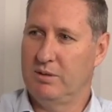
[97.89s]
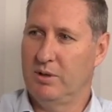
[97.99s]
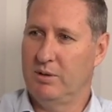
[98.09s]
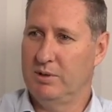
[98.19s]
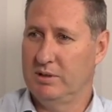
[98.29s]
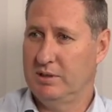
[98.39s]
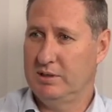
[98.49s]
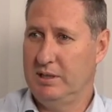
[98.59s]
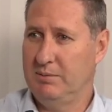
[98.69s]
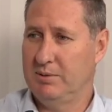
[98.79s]
the moment
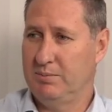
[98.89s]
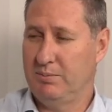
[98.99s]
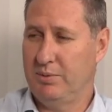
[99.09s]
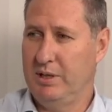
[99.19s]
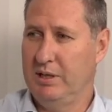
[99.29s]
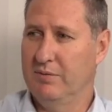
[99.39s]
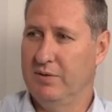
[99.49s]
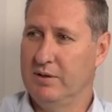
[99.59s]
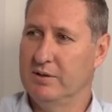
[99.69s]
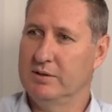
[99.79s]
seems pretty
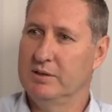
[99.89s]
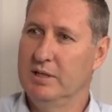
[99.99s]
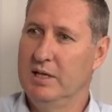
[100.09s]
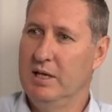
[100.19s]
difficult.